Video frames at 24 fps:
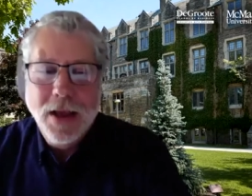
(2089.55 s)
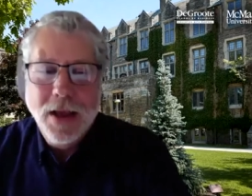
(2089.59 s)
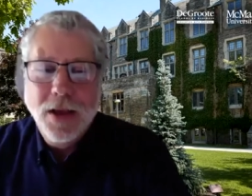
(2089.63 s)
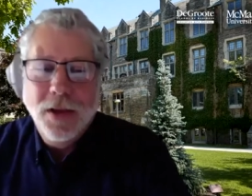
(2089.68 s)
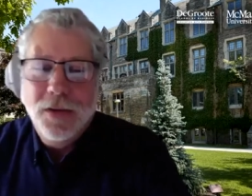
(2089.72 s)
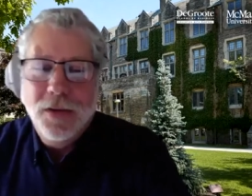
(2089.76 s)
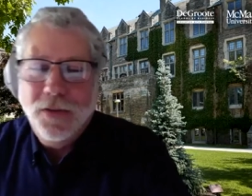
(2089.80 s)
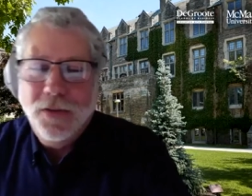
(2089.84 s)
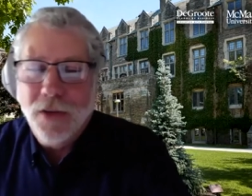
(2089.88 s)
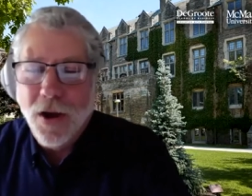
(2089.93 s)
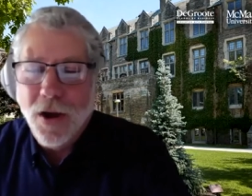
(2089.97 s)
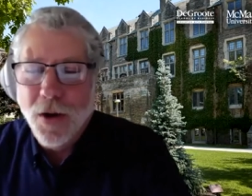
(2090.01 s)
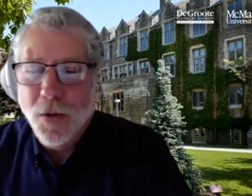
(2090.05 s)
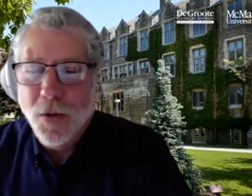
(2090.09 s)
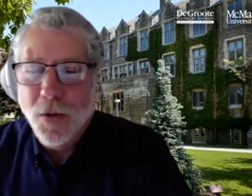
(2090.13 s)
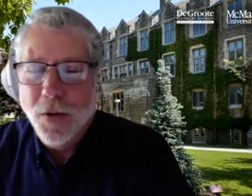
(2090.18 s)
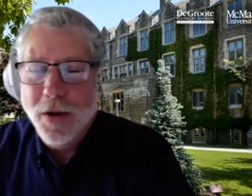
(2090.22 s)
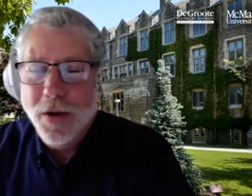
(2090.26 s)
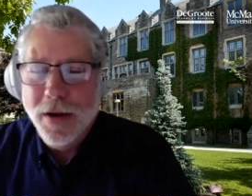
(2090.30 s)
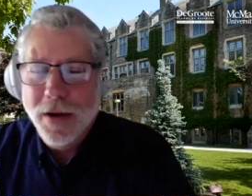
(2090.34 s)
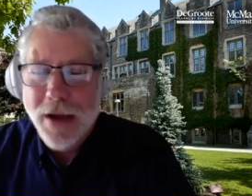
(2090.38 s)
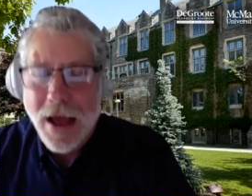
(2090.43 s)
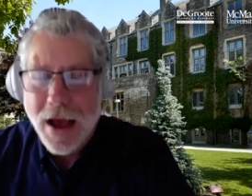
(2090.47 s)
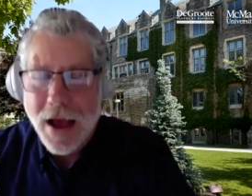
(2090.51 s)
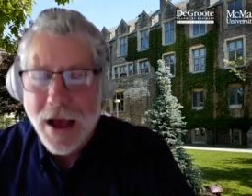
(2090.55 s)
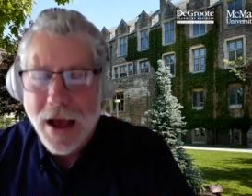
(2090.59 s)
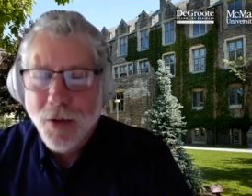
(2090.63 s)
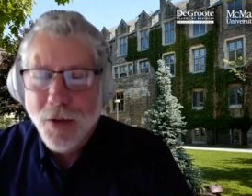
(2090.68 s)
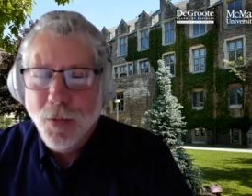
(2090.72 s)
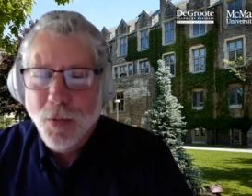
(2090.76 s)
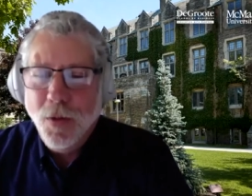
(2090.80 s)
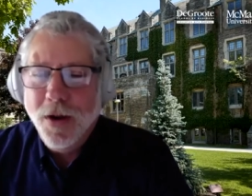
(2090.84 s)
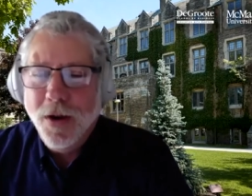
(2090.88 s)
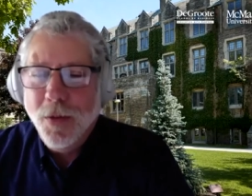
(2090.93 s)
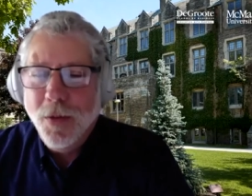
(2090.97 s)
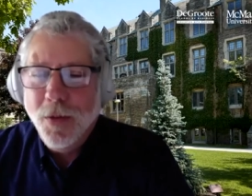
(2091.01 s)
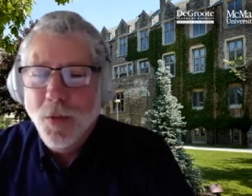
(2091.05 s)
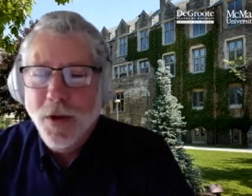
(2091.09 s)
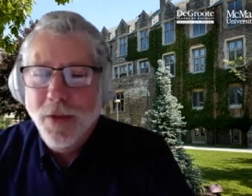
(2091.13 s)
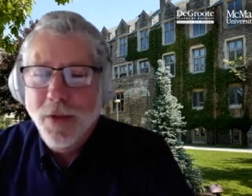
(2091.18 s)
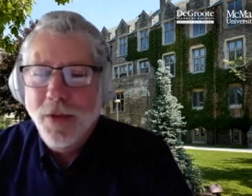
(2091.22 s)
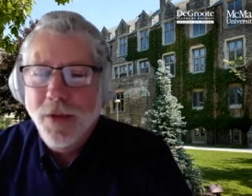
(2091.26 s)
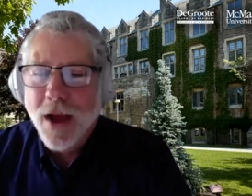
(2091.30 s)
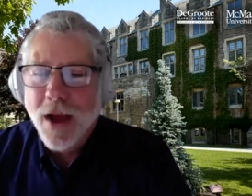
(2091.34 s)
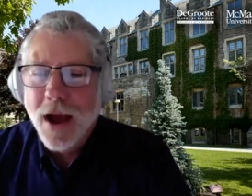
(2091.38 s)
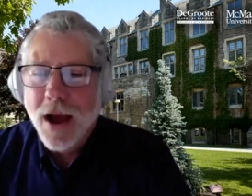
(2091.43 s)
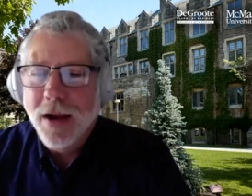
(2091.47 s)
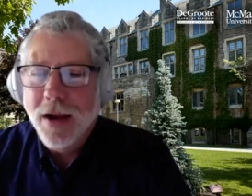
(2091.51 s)
So now we have
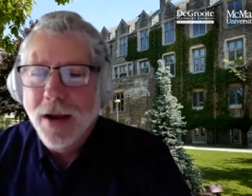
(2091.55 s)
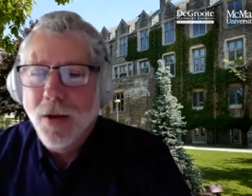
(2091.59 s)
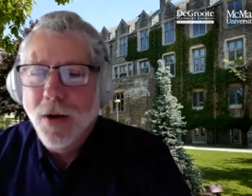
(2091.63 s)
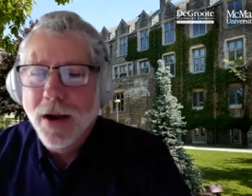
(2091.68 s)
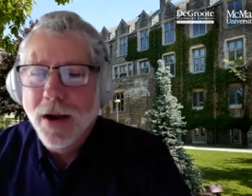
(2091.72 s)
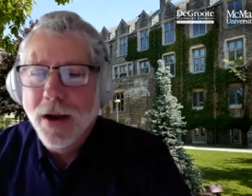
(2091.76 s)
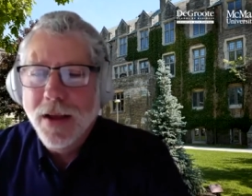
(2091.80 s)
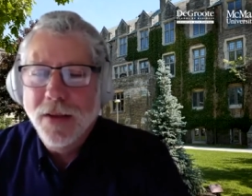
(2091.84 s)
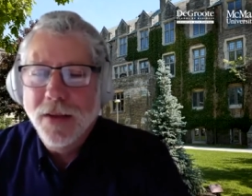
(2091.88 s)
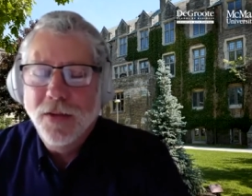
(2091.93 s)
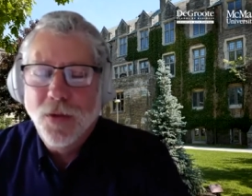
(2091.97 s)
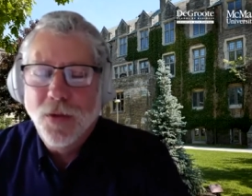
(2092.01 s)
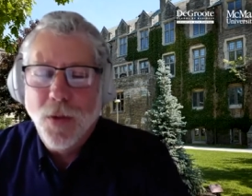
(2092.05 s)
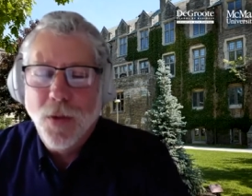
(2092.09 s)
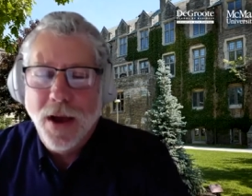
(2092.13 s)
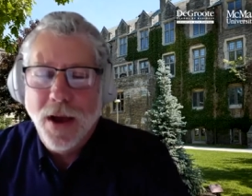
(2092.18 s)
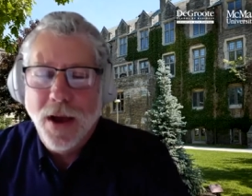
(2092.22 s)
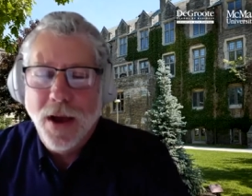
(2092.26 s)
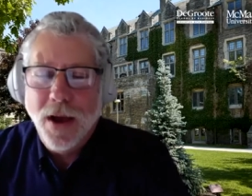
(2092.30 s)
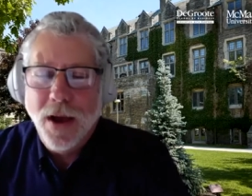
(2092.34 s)
got audience questions.